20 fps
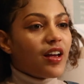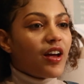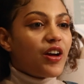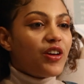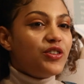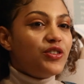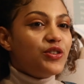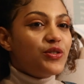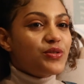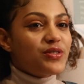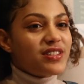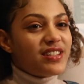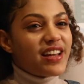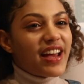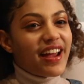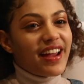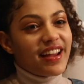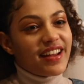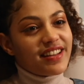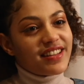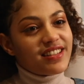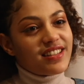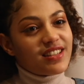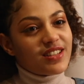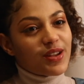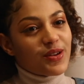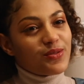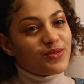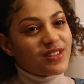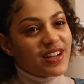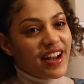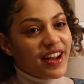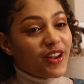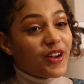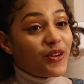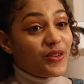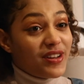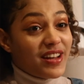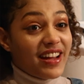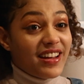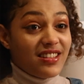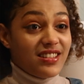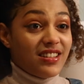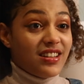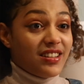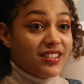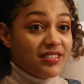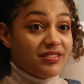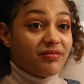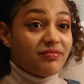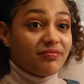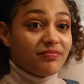a news diet sounds like a good idea.